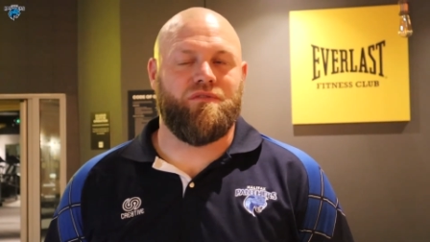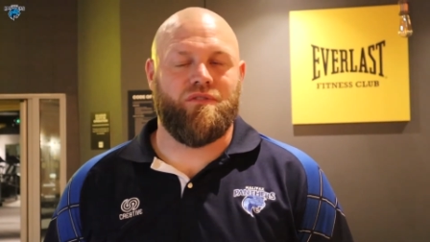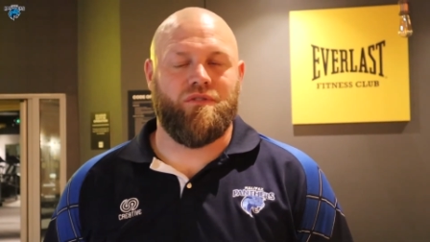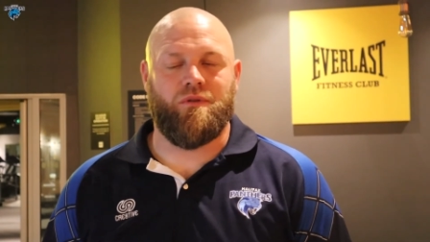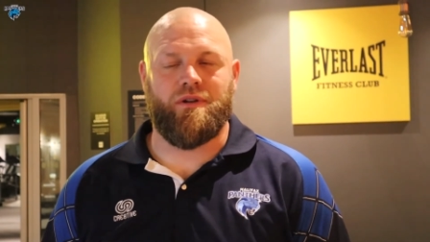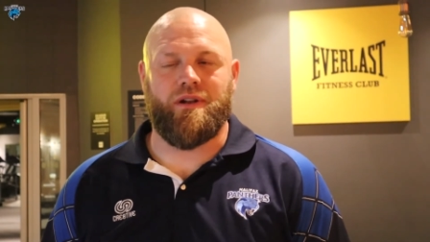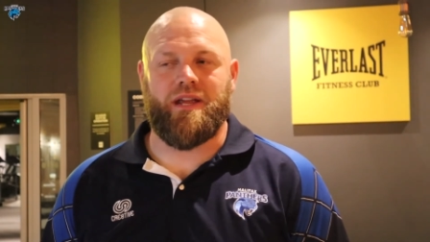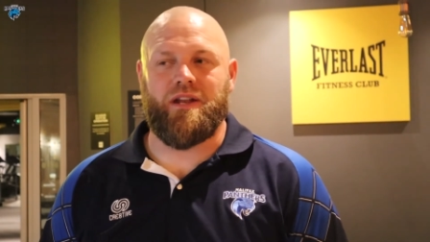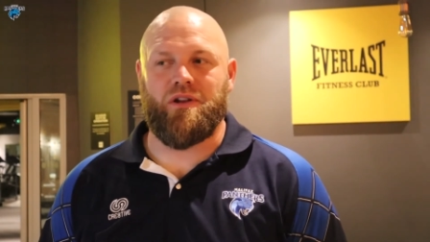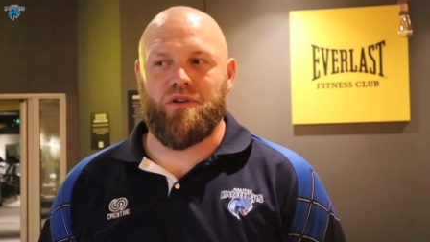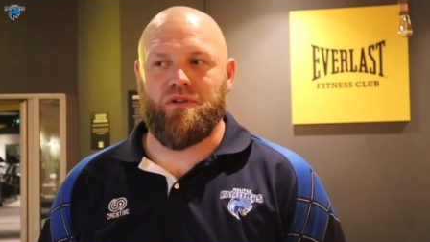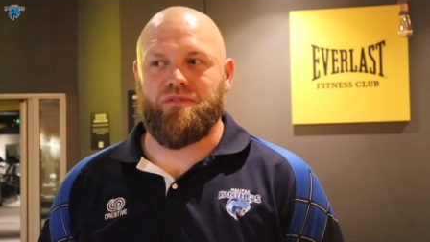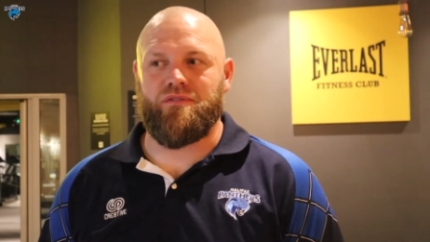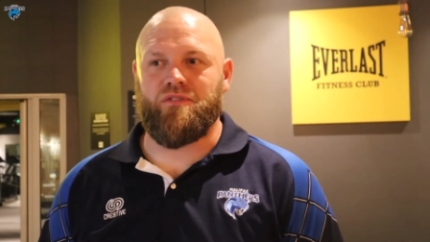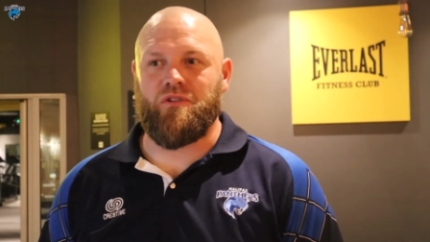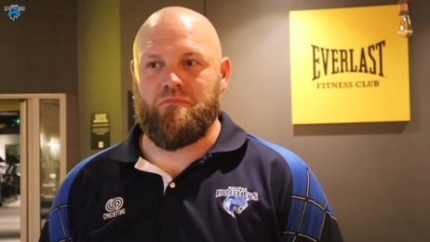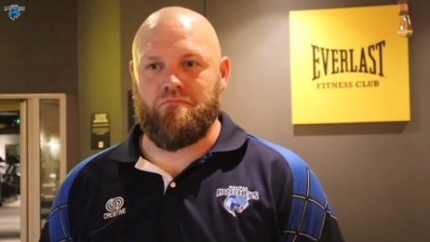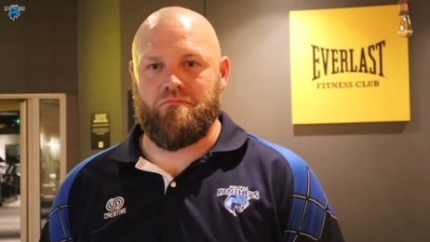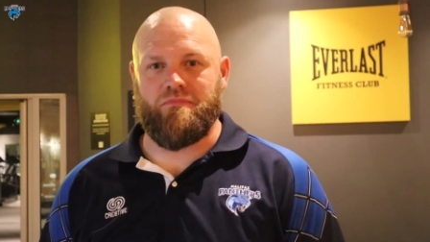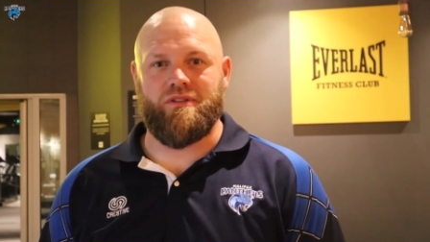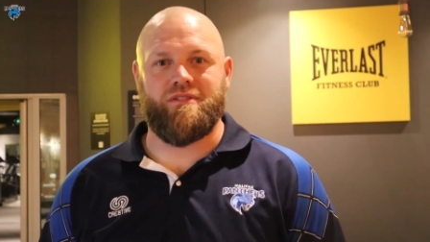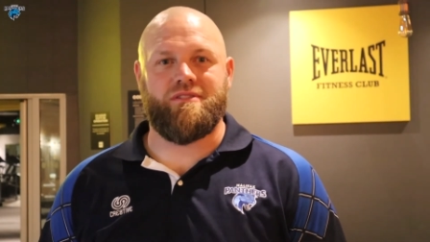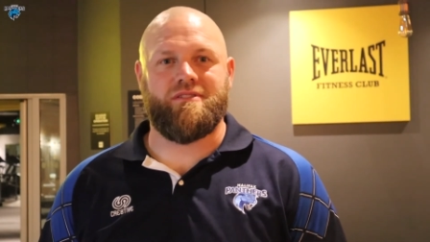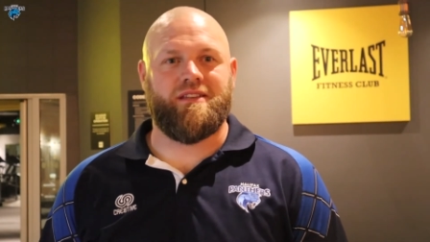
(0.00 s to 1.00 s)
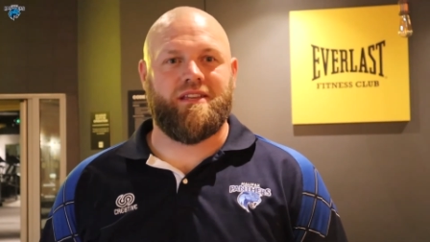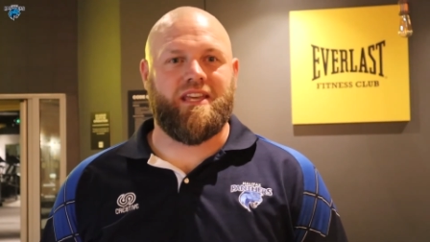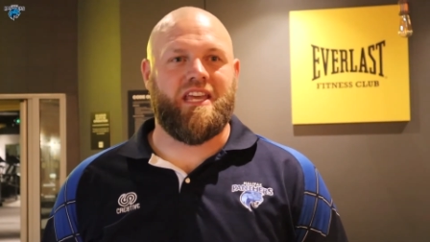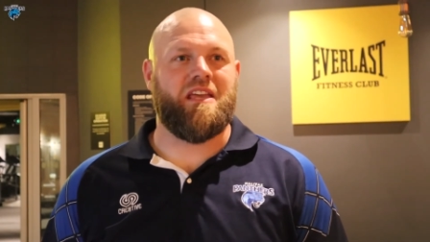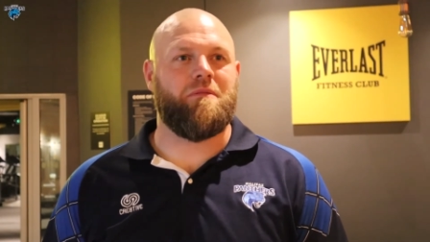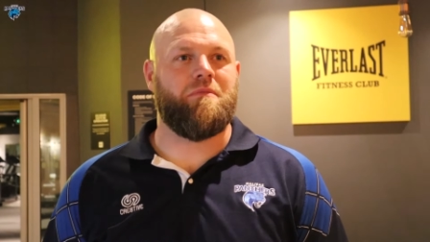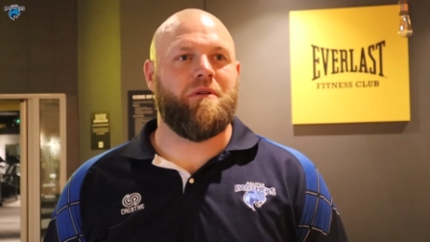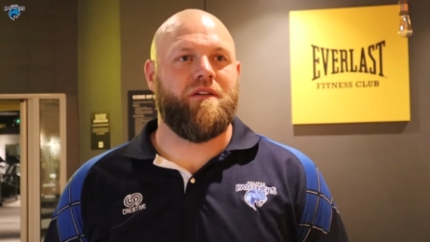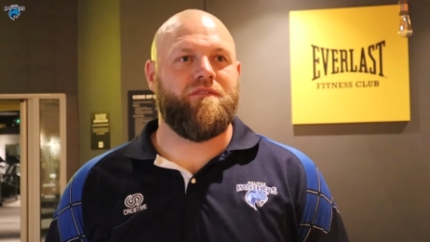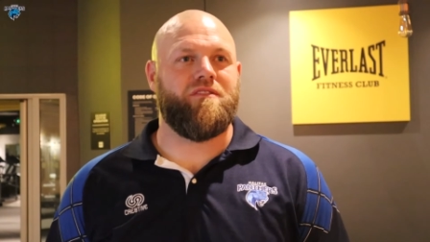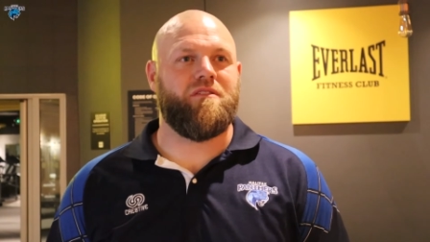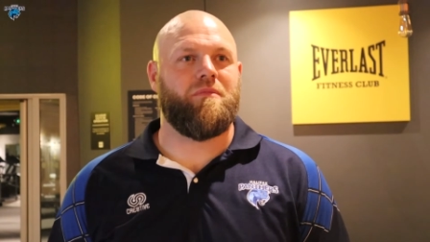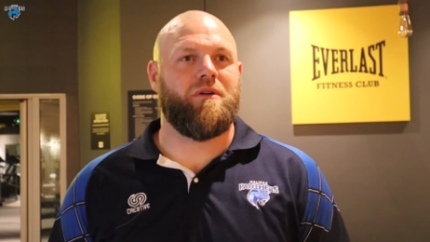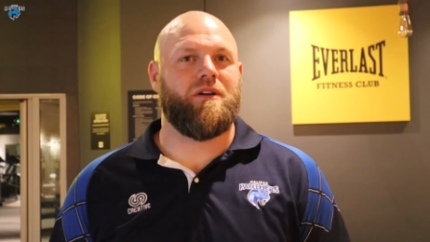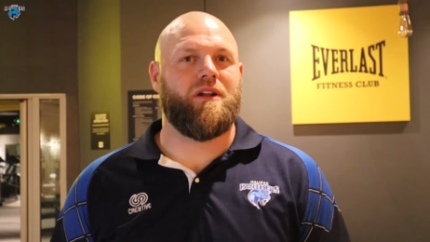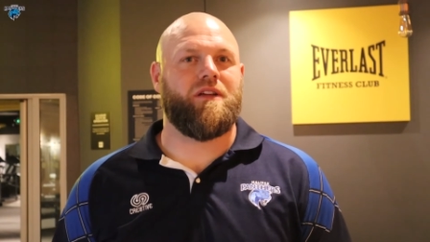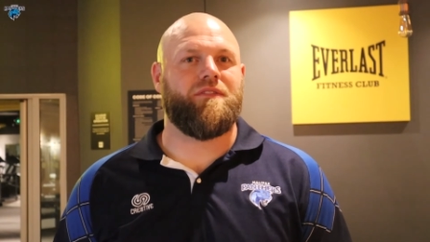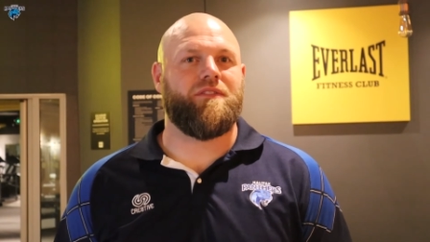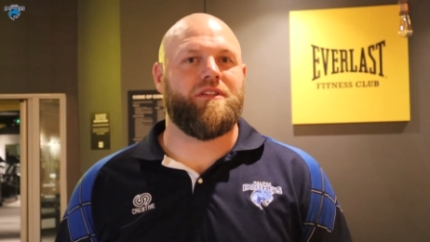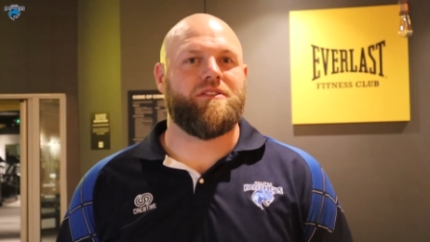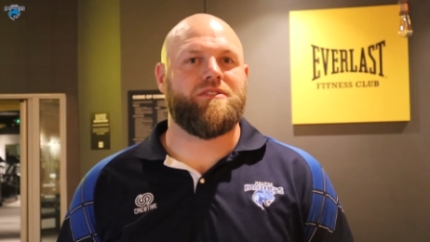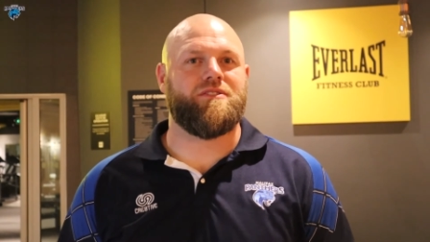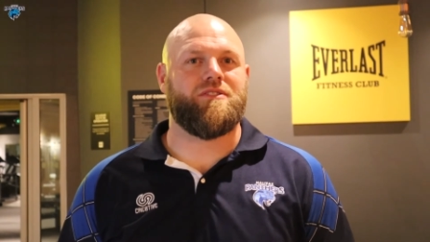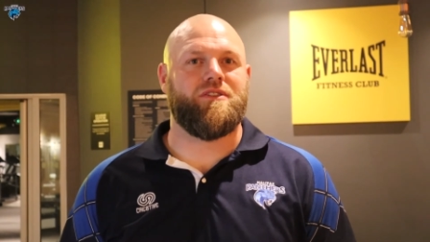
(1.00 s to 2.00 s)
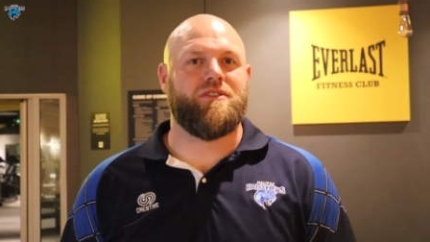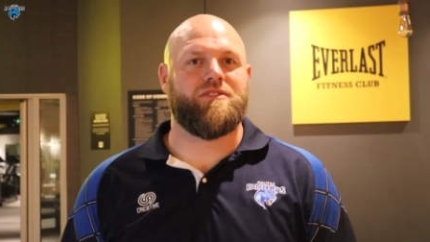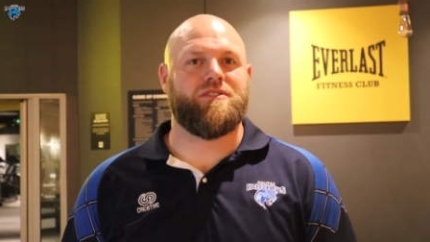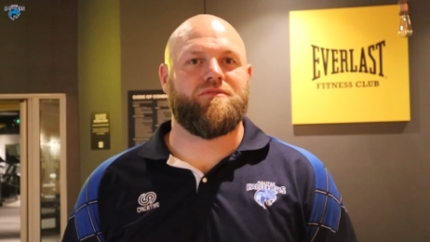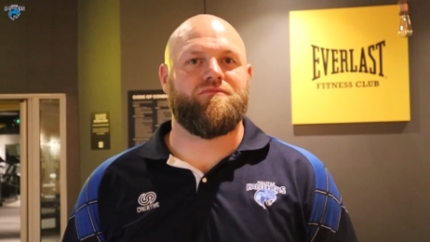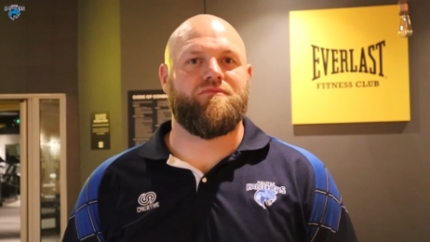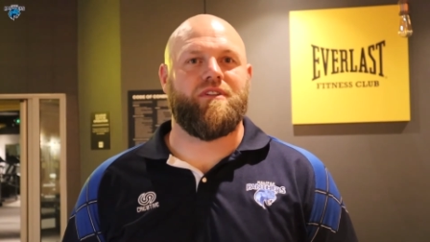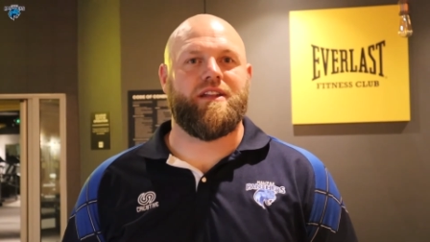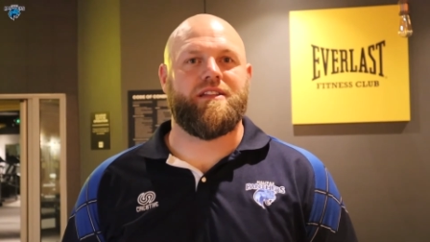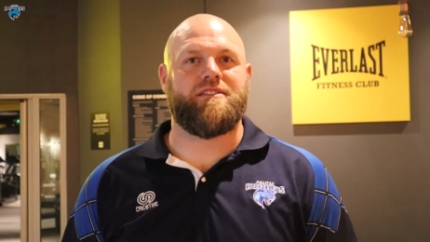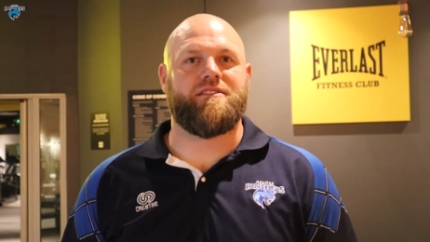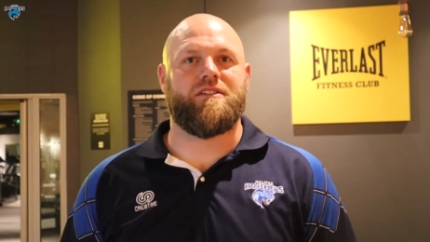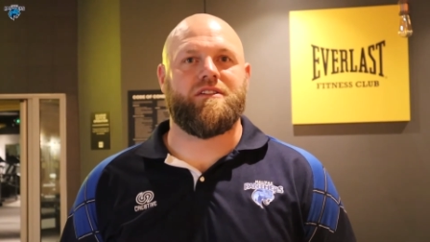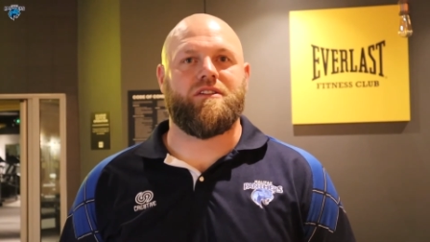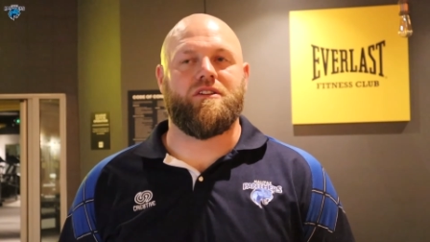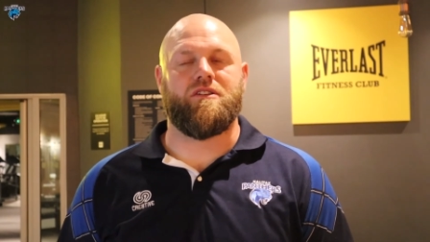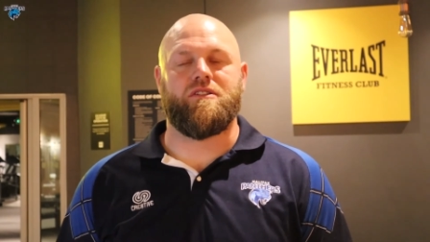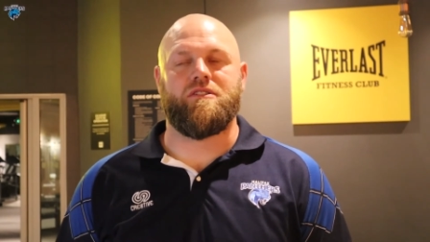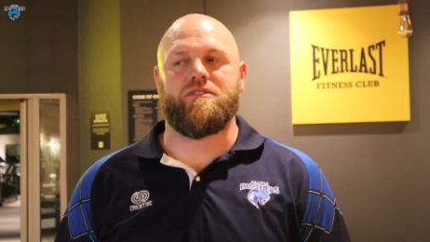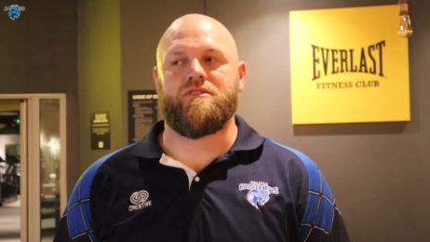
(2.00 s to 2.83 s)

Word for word: We want enough numbers to keep everybody on the toes and ready to go.